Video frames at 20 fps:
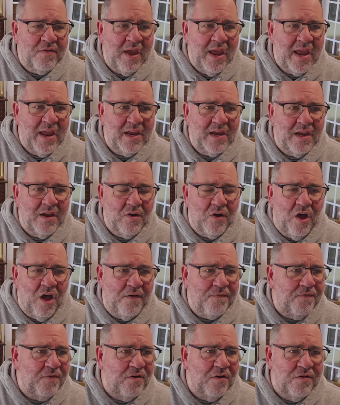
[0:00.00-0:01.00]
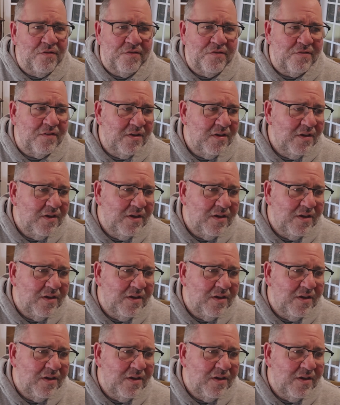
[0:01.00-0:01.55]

take offers,